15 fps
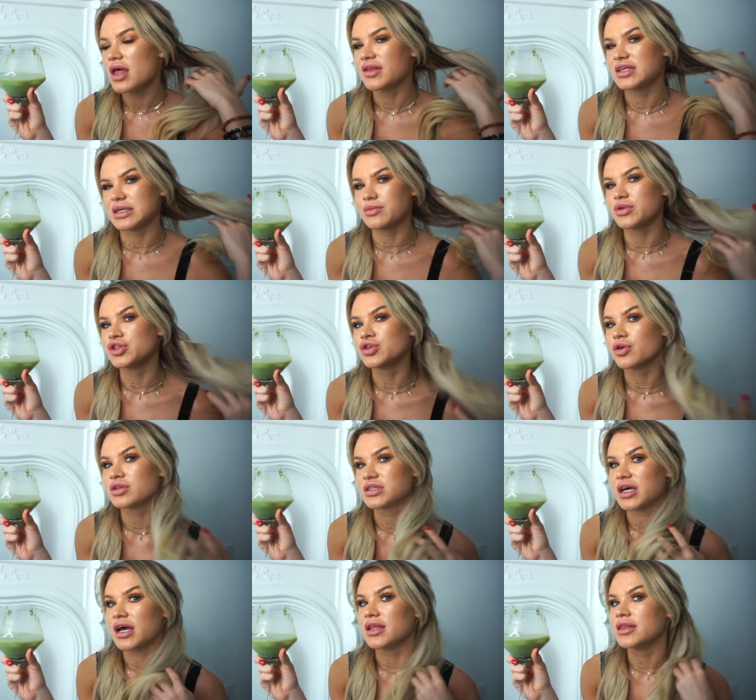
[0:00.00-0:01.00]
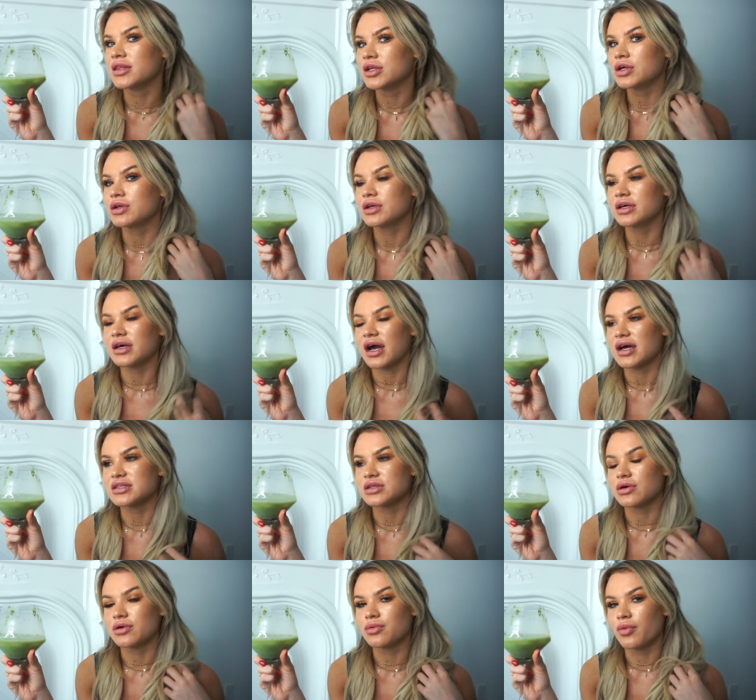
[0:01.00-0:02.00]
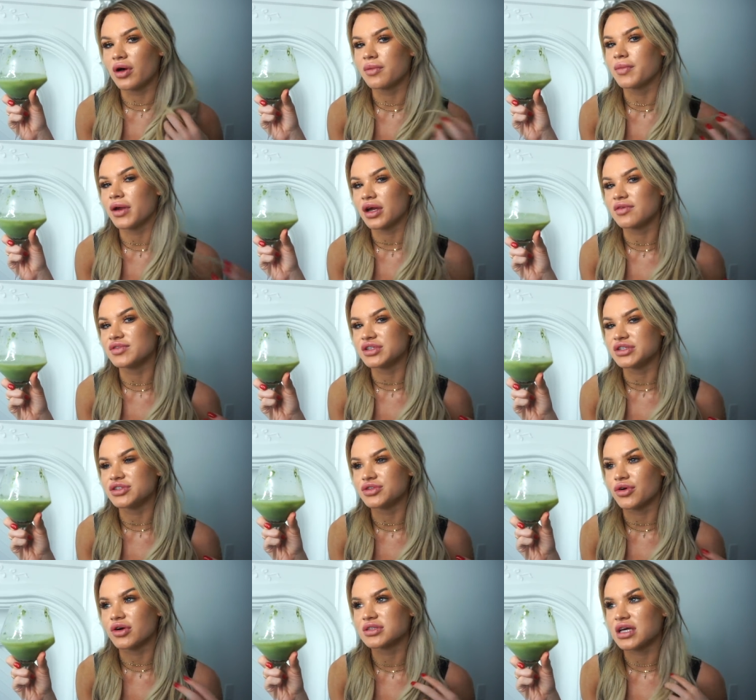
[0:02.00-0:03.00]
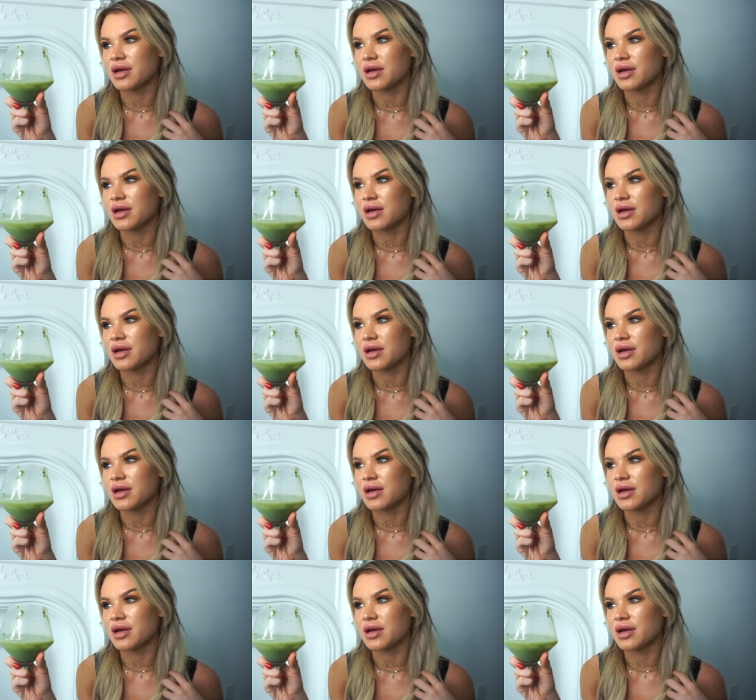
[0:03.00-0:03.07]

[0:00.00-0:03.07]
Same with shorts. Like I literally guys own one pair of jean shorts.